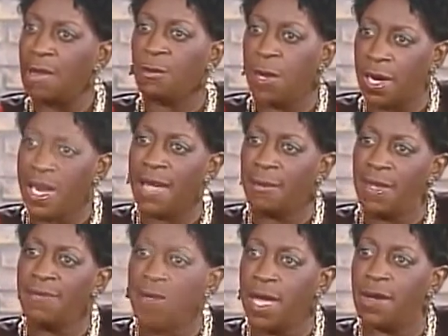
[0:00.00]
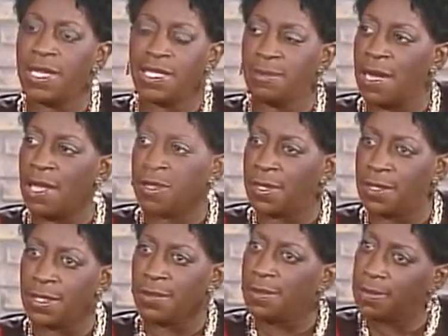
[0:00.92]
Where have we failed as
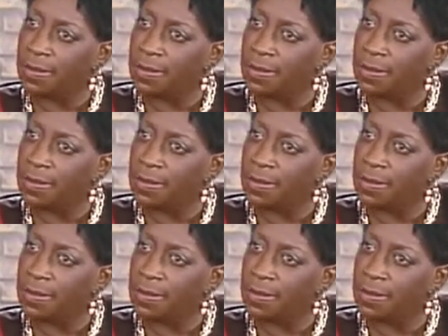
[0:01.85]
mothers?